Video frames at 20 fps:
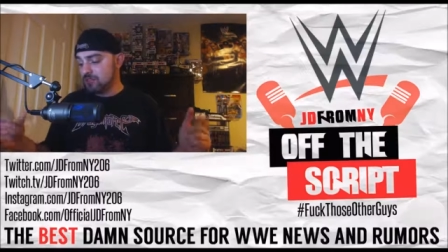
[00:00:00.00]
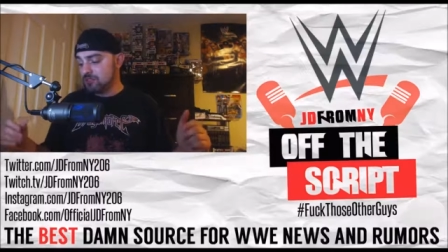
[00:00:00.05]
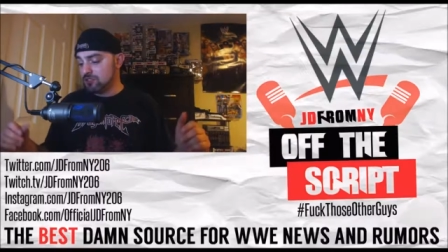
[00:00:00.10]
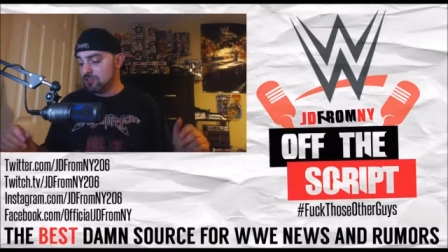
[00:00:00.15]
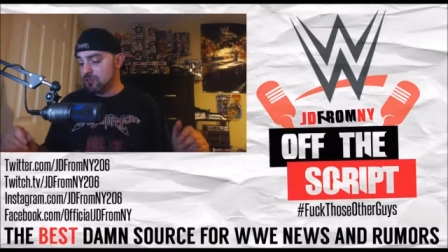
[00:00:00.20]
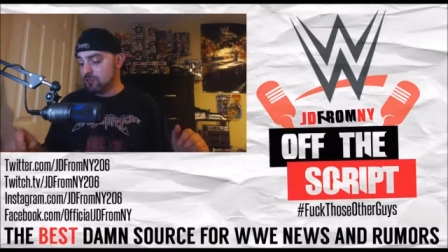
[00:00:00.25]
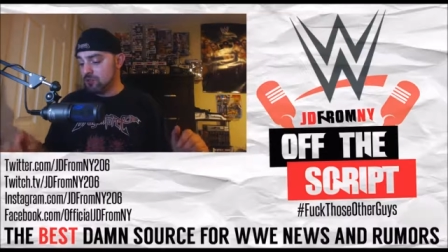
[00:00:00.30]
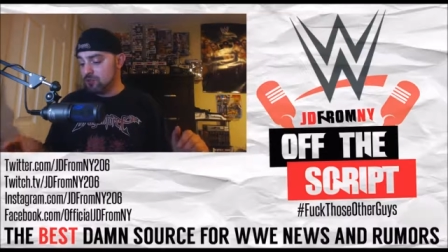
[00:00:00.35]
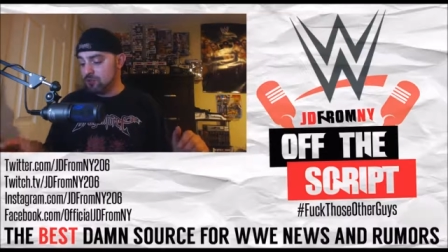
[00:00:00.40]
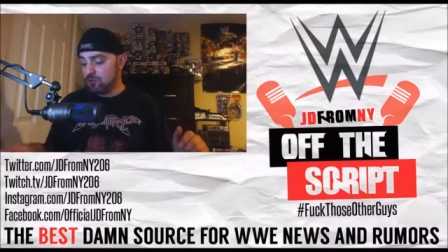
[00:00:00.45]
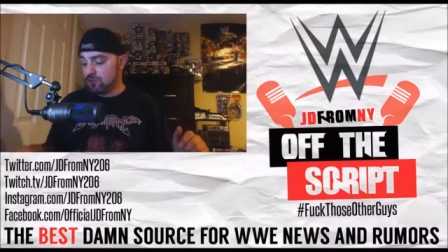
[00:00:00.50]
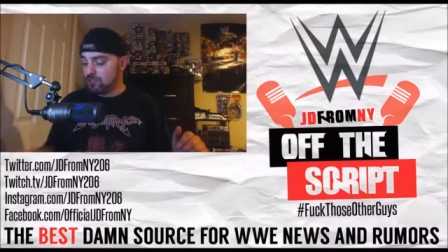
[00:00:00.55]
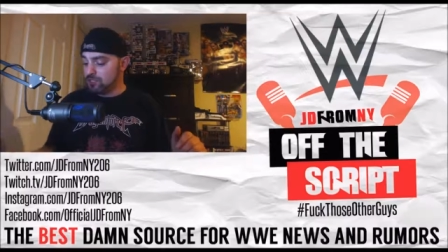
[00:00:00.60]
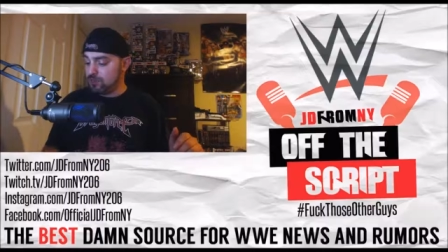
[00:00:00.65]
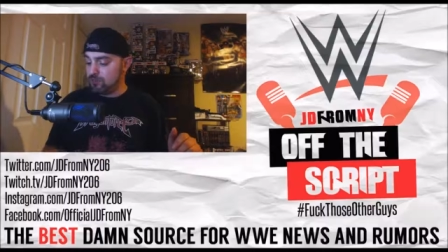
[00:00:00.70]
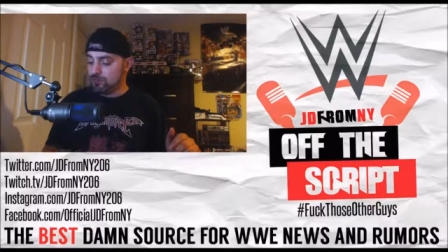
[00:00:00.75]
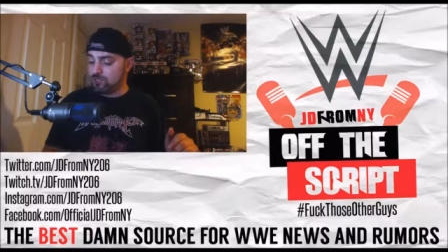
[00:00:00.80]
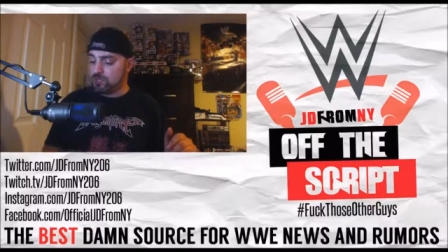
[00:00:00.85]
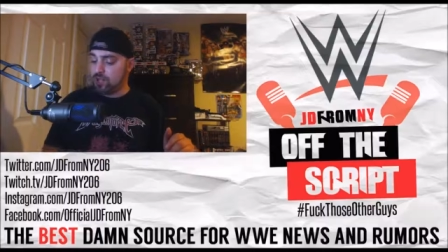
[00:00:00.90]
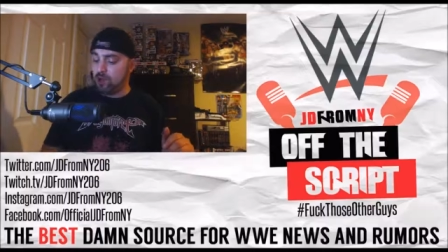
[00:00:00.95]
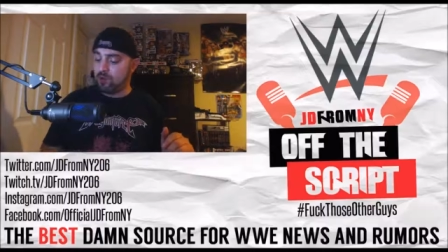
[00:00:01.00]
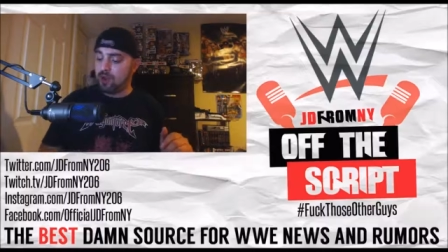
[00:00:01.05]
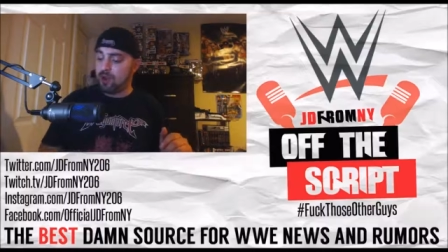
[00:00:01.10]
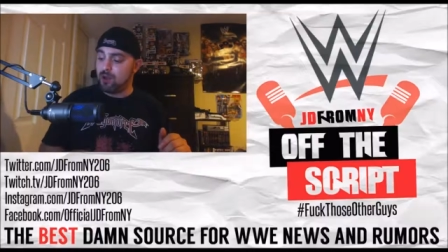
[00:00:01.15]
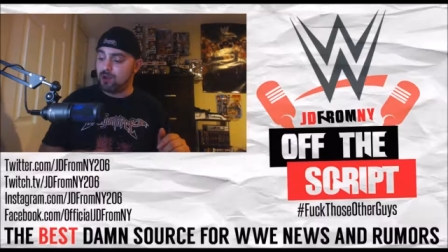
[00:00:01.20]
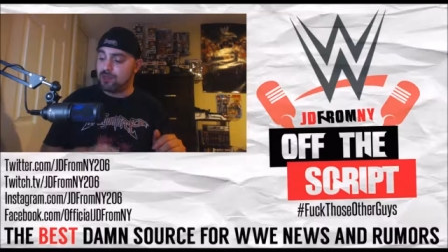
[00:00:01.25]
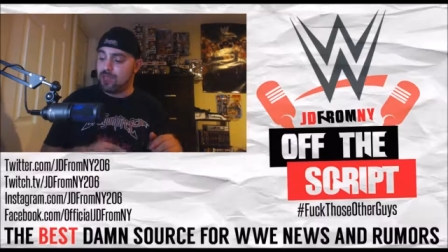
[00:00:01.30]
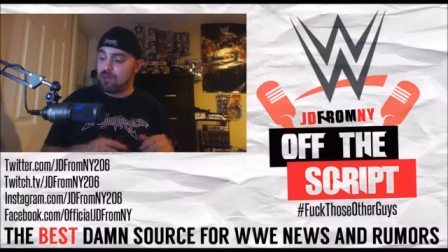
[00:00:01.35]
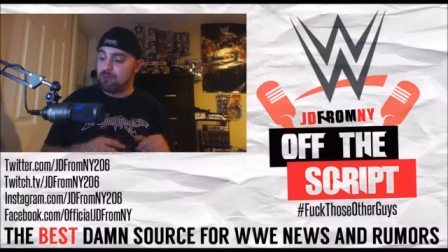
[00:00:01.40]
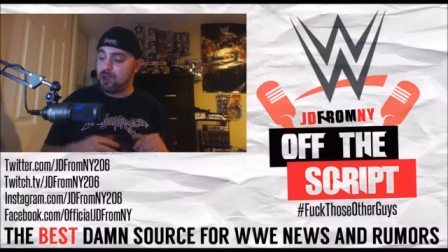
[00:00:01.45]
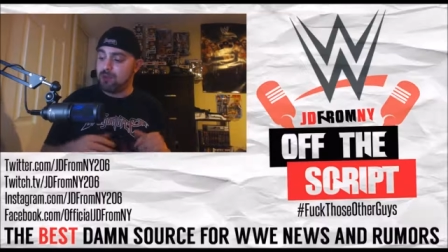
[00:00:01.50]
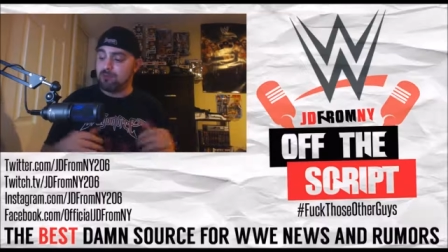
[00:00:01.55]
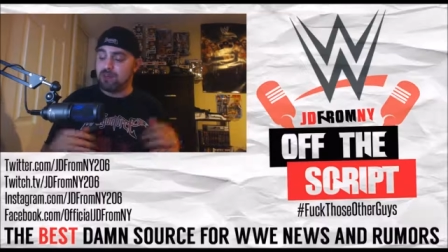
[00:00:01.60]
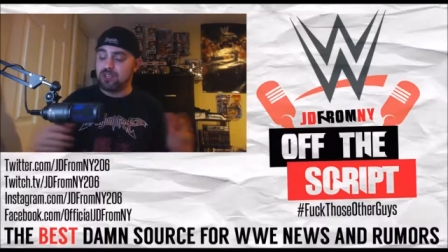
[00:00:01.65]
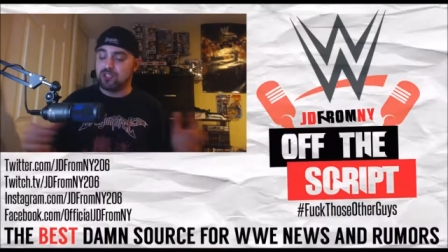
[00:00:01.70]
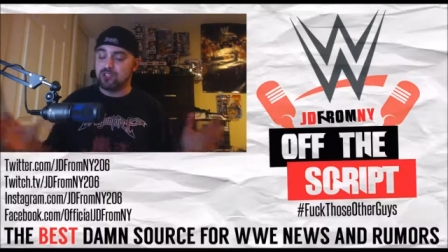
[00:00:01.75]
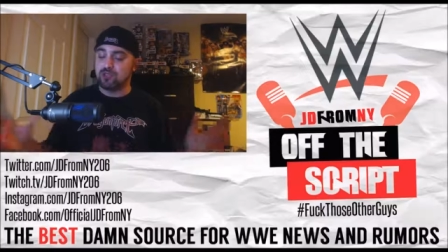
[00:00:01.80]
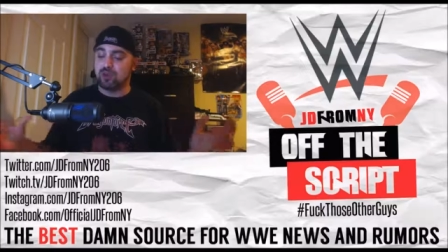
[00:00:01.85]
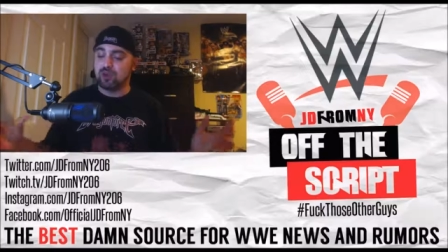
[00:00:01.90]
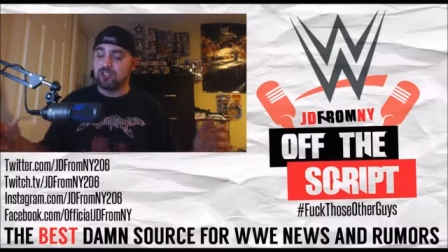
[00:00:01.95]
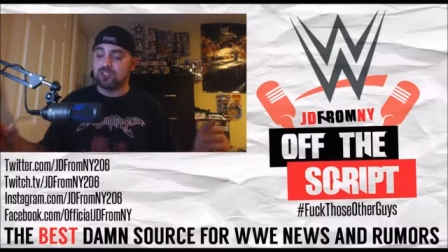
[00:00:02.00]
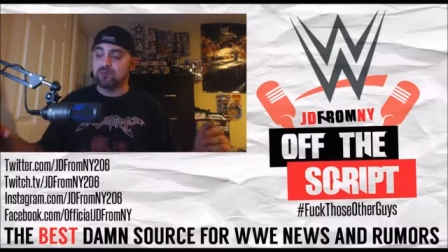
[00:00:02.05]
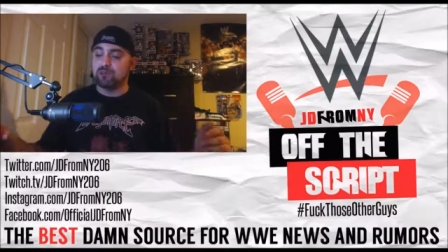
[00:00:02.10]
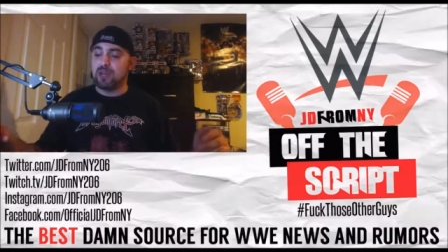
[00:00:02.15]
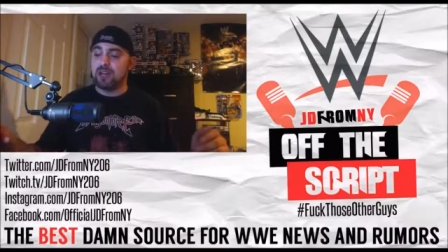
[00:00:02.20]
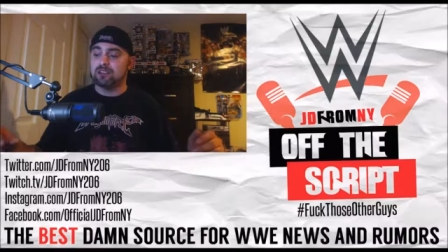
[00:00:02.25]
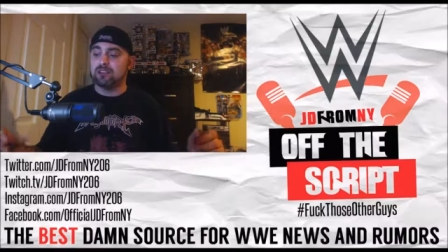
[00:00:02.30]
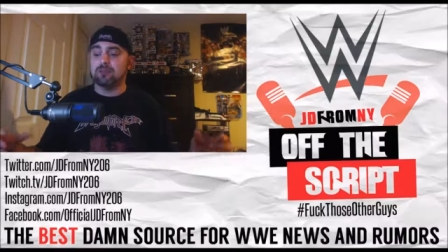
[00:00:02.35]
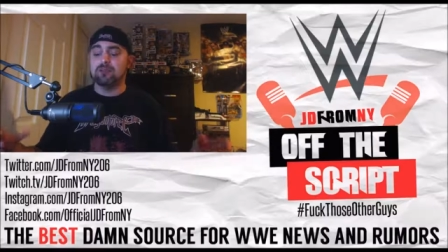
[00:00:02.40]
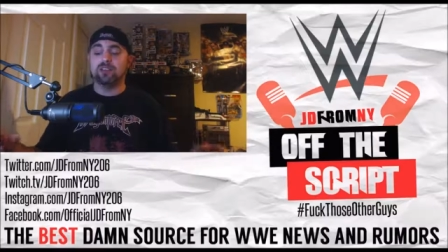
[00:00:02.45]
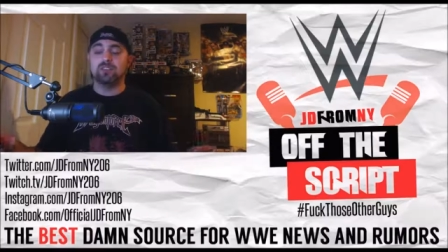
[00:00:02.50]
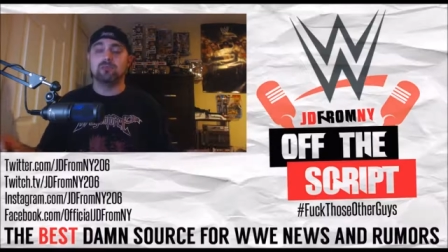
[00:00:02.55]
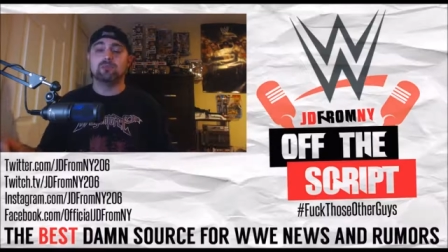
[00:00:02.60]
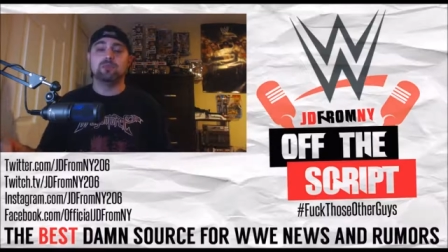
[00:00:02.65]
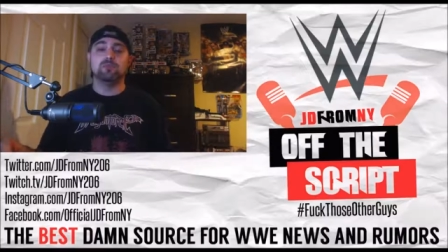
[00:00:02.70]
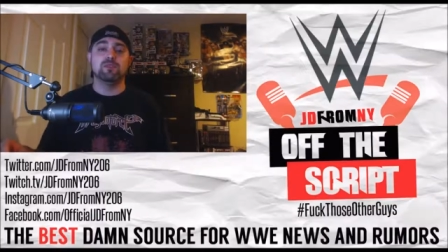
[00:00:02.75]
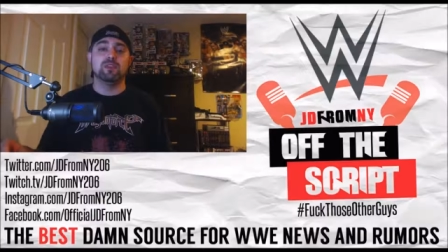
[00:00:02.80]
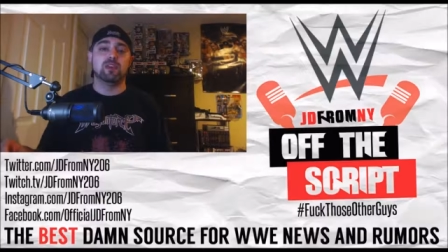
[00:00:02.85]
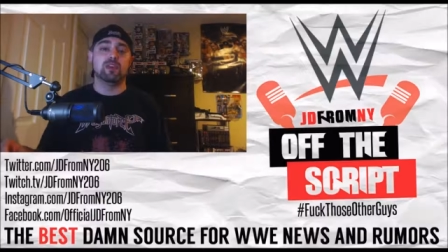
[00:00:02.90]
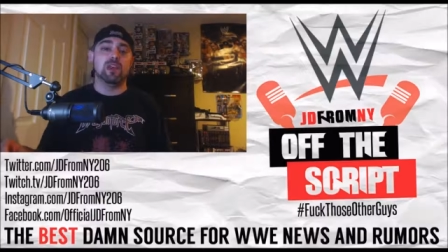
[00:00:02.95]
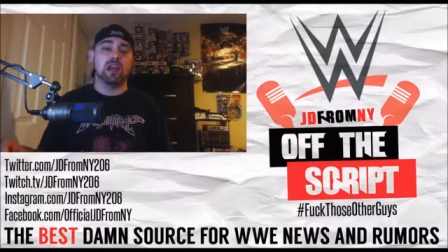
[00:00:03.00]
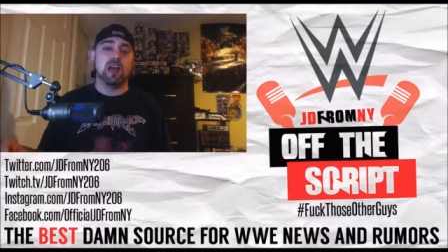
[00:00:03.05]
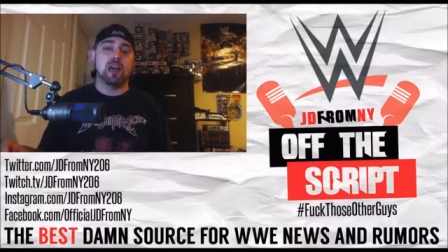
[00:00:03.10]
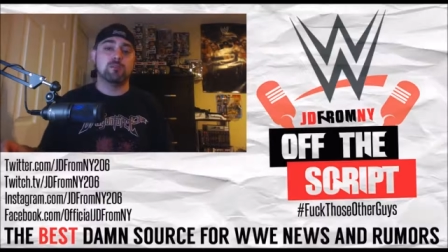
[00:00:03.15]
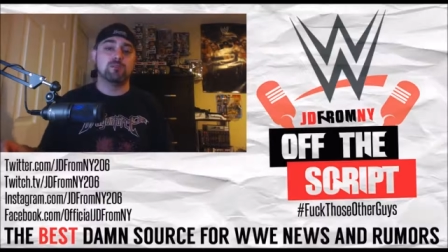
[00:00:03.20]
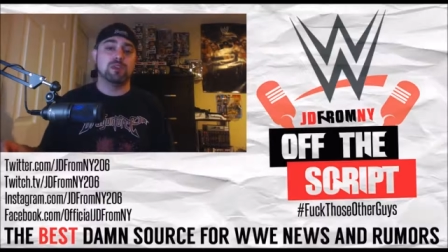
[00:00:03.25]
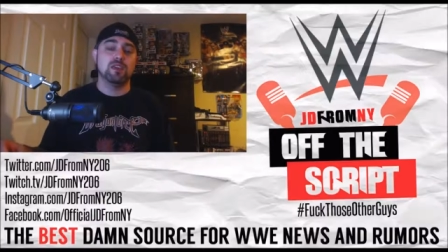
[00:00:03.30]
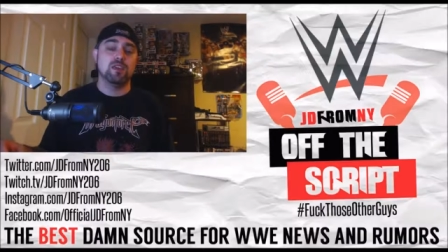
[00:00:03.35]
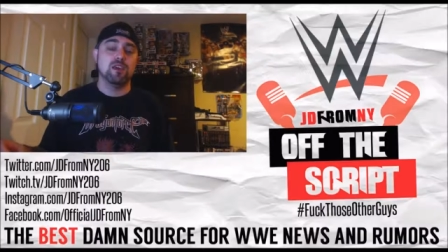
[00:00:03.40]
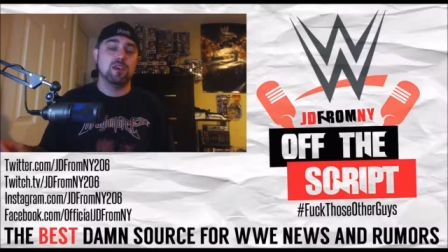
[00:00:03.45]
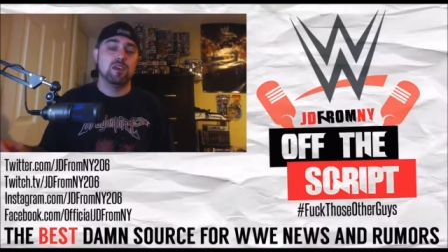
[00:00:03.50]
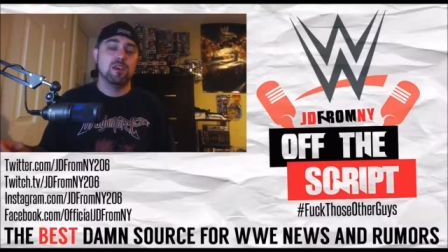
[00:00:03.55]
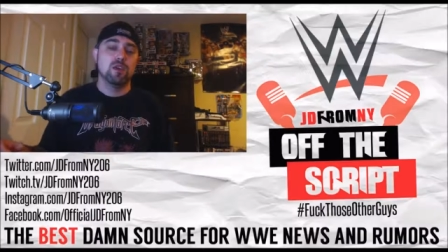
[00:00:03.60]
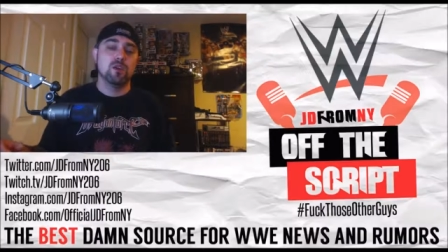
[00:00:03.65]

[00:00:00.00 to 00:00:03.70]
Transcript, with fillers: So we'll, we'll see what's going on with that, man. Big stories about WWE being unhappy